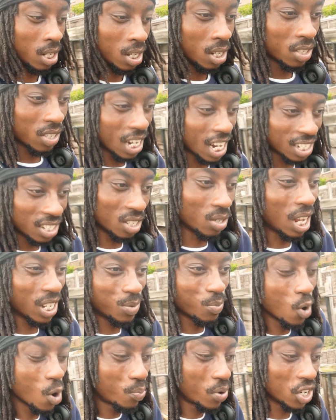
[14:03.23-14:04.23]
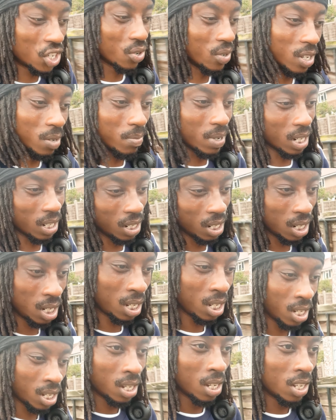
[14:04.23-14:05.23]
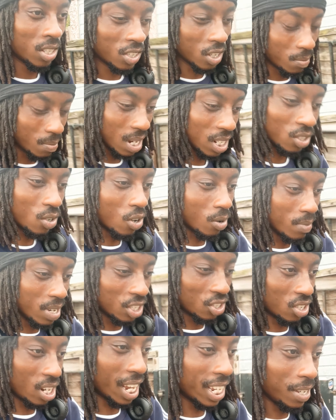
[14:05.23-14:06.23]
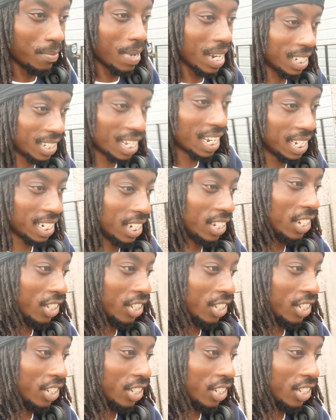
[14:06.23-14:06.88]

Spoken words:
So that's more pressure on the man. So the man's got to make sure that he maintains this.